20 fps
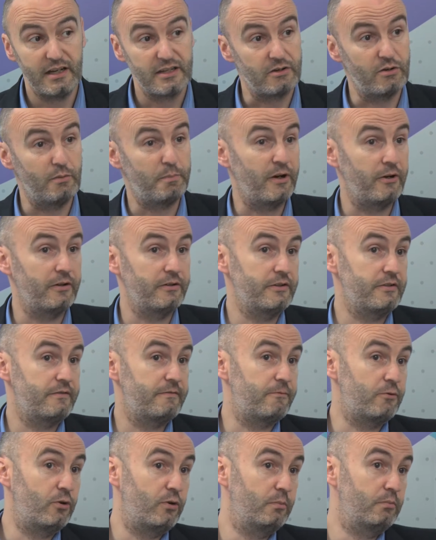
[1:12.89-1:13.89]
So our partners
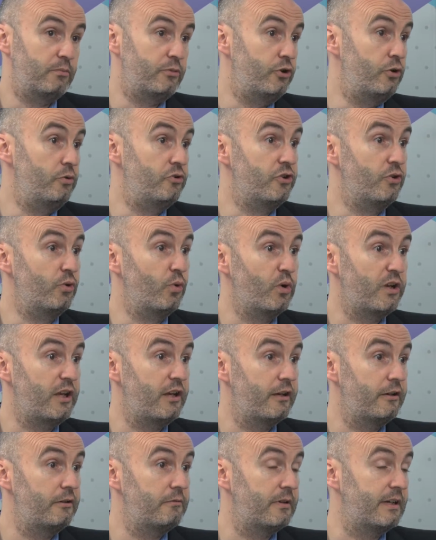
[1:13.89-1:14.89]
from Nugent
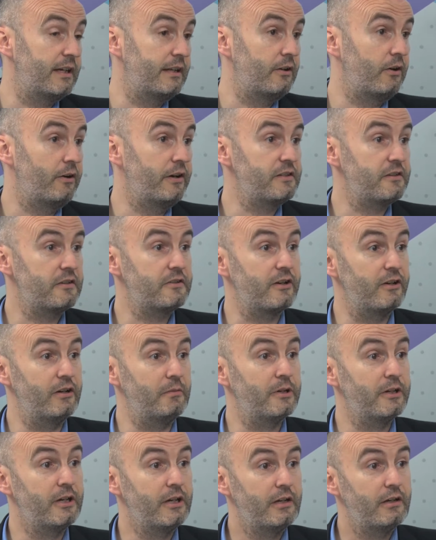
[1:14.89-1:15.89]
Audio and
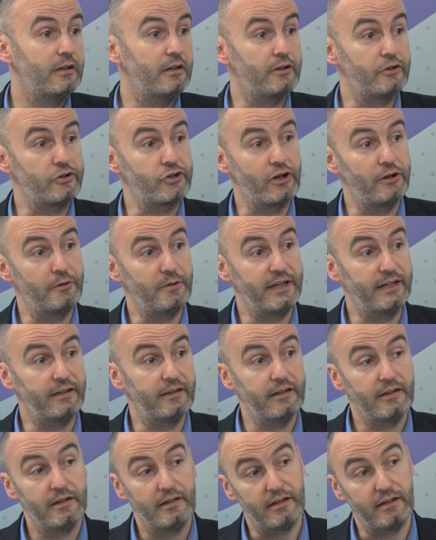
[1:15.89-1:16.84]
Isotope are showing